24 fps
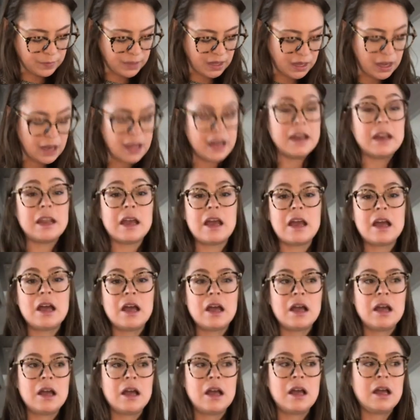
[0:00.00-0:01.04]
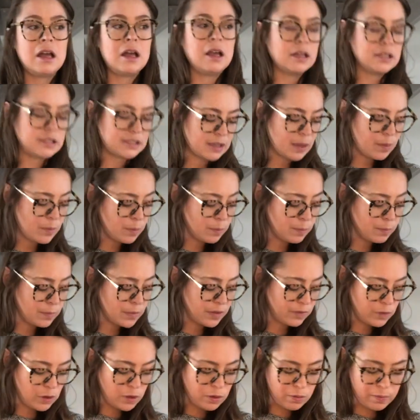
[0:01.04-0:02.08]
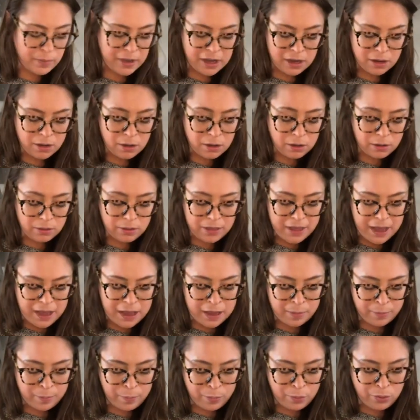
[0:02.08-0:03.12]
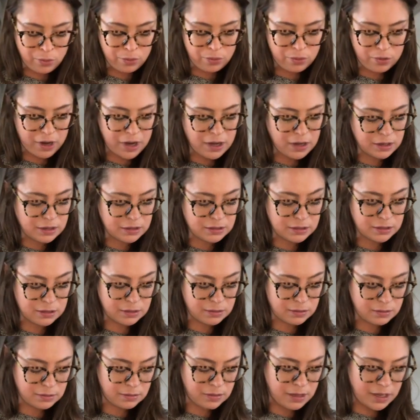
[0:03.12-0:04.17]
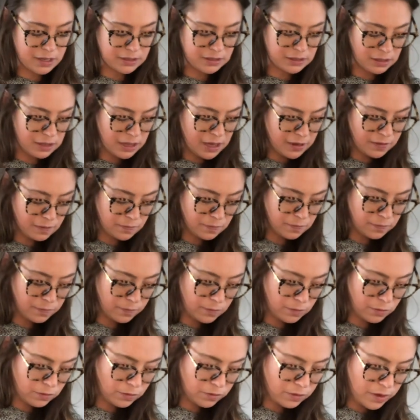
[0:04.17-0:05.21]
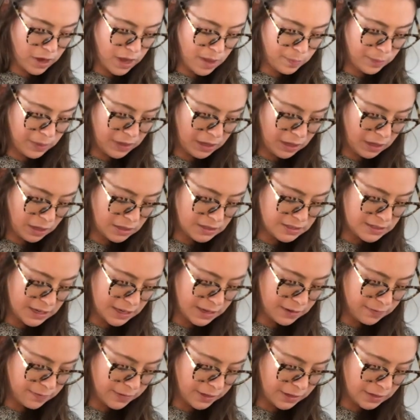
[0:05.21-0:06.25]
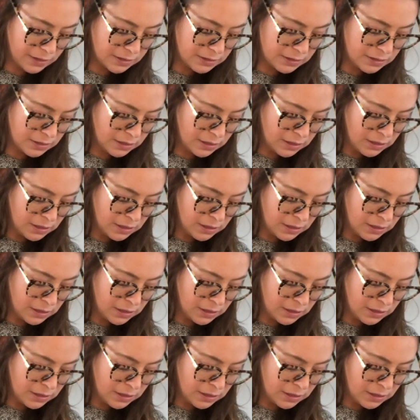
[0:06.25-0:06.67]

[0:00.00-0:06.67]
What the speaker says: And some of you may know that prednisone has a lot of crappy side effects.